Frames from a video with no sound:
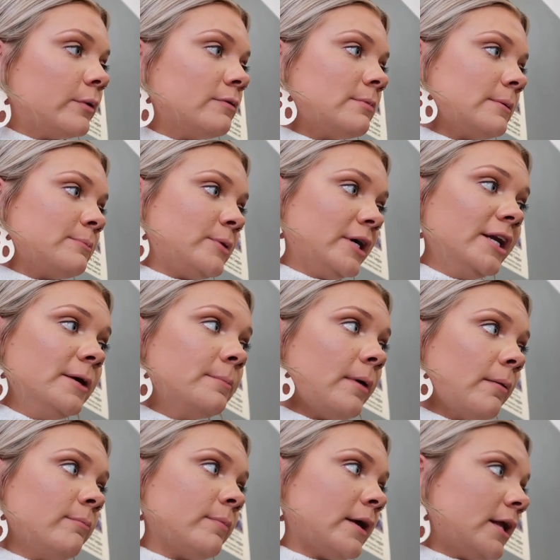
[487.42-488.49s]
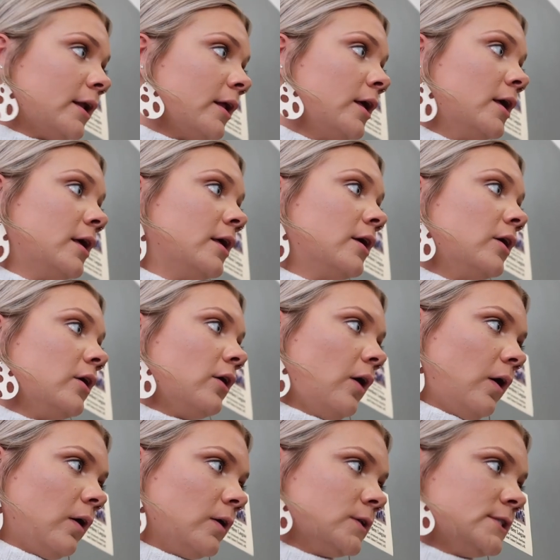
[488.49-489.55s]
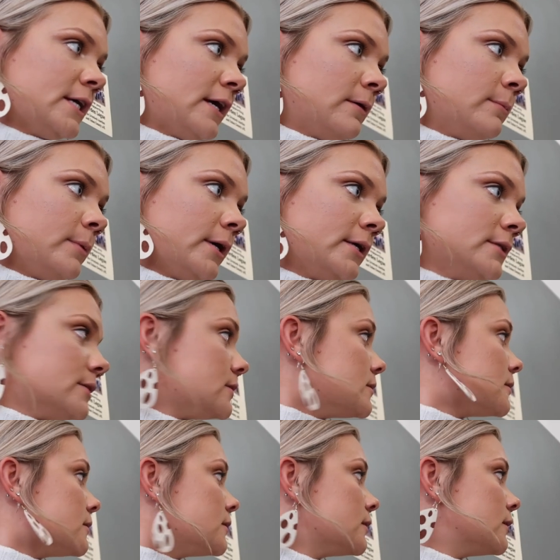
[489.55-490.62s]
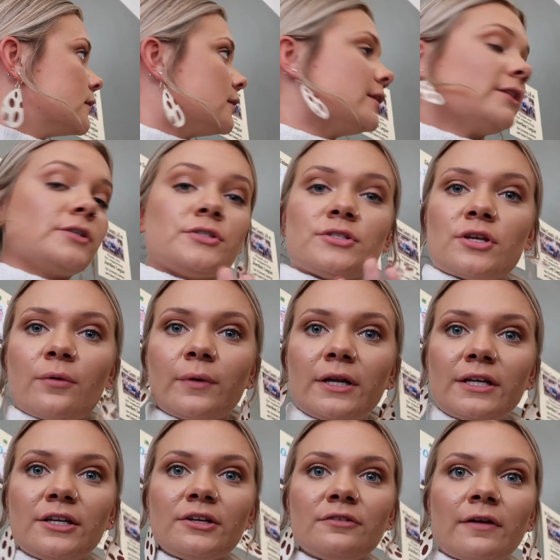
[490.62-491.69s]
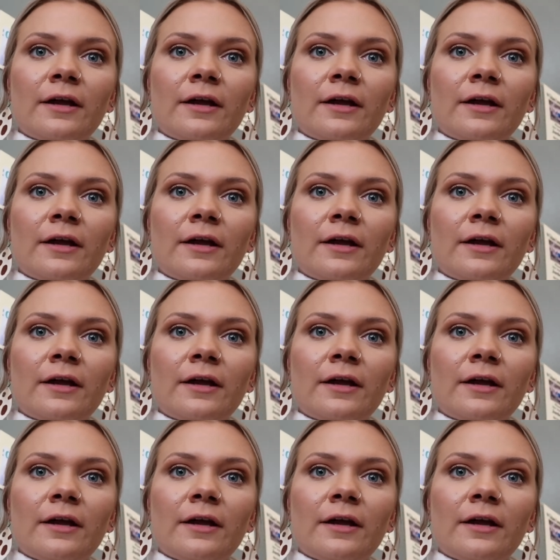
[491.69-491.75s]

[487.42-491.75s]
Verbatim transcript: We've been pretty bumping all day, but there's no one in here